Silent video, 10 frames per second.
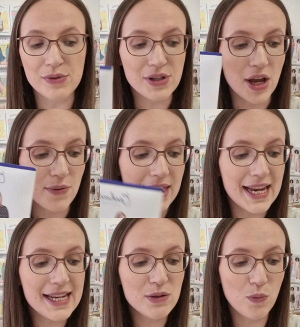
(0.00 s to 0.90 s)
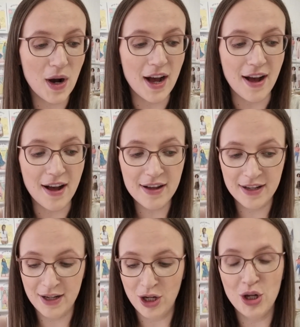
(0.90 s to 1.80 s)
So these were
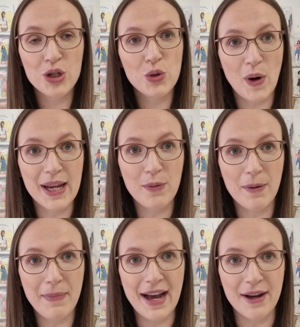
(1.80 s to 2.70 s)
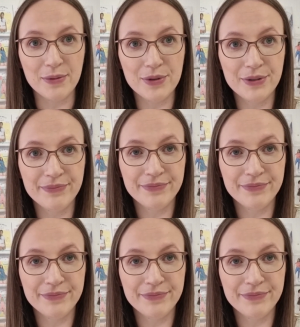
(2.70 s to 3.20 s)
£21.